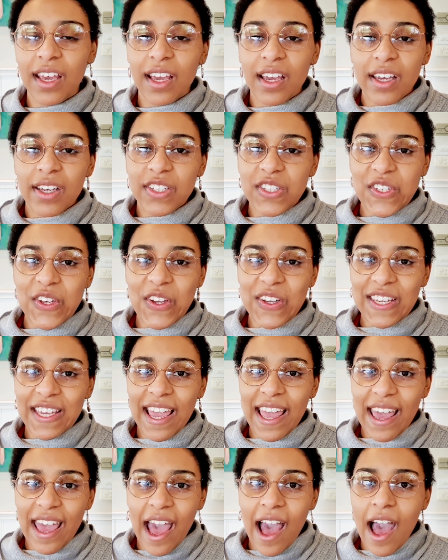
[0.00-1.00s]
So
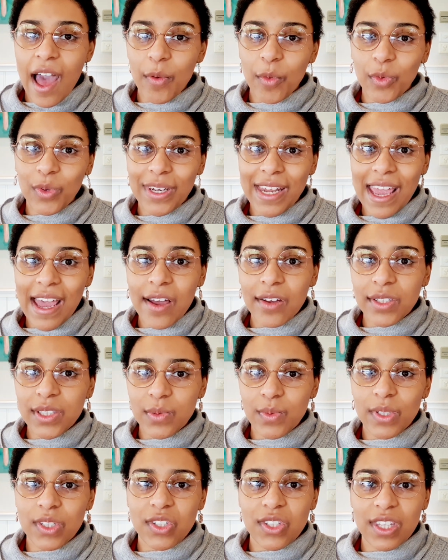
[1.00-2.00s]
yeah, I will now
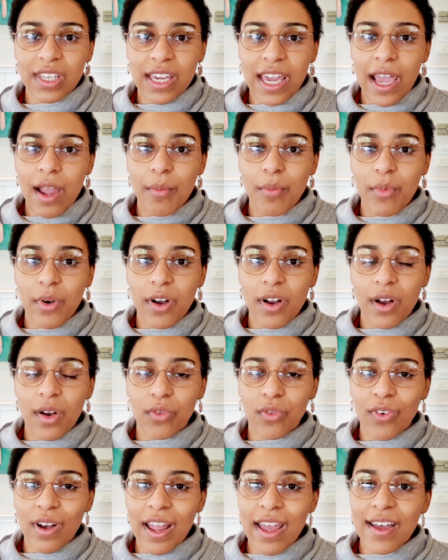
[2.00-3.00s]
switch the camera
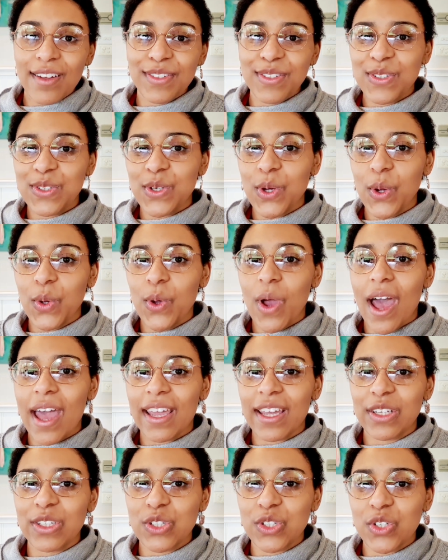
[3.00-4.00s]
around so I
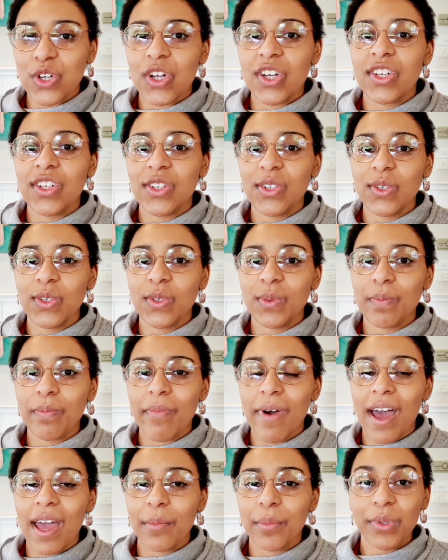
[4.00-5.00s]
can show you
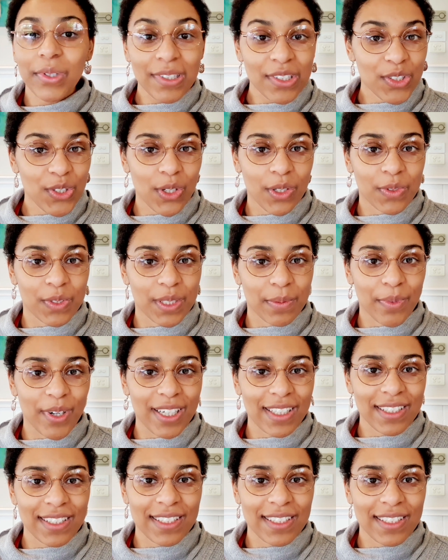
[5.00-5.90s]
my bullet journal spreads.